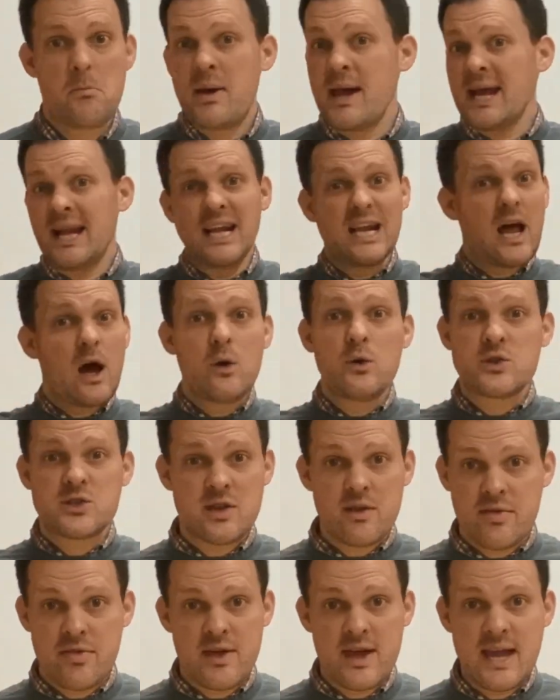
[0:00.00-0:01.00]
pick
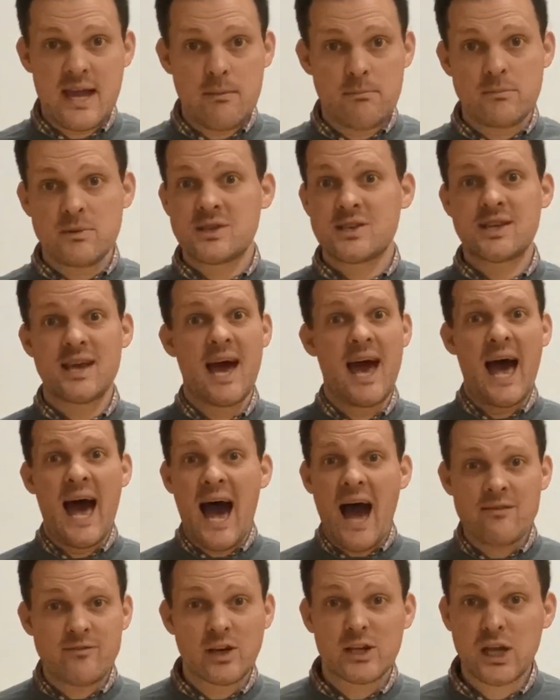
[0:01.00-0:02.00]
loads of themes,
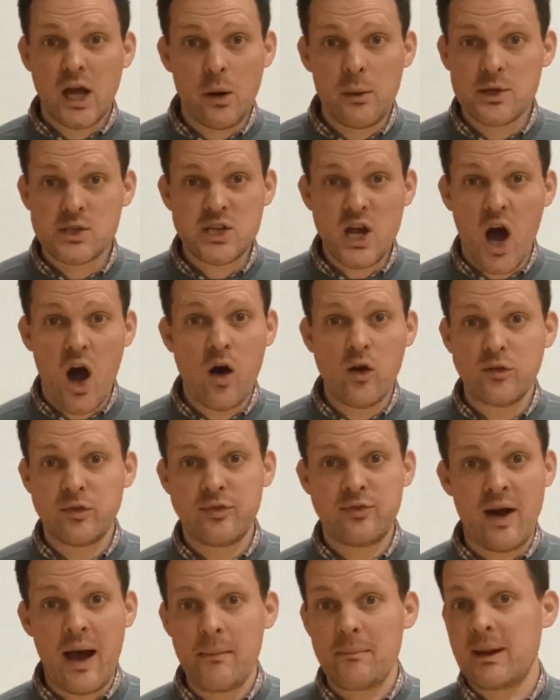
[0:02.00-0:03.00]
have a go as a whole
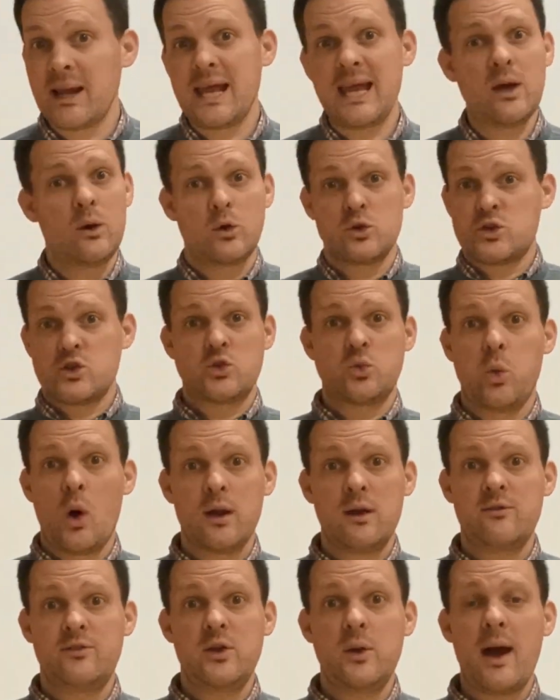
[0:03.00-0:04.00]
family or just
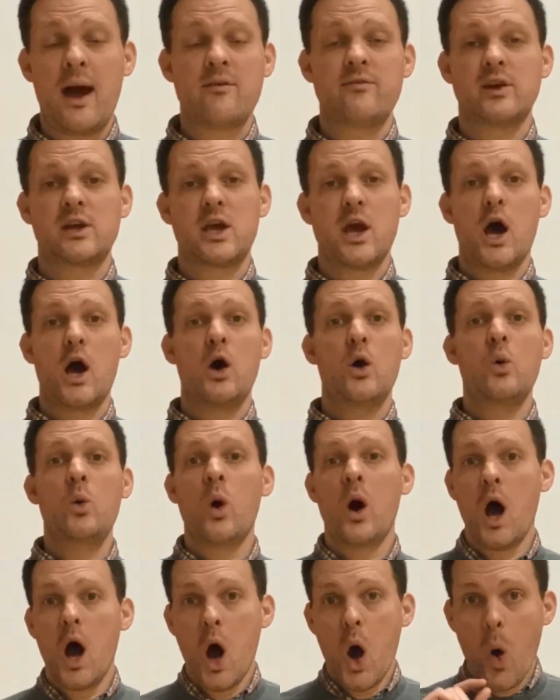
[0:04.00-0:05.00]
one of you have a
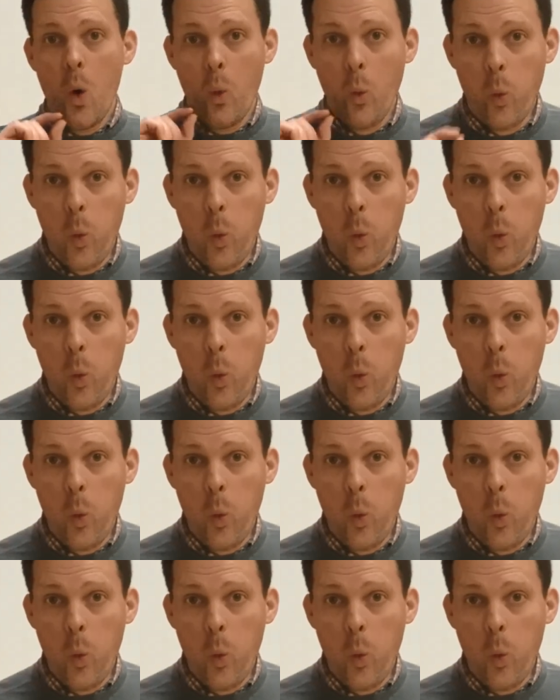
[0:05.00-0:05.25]
go.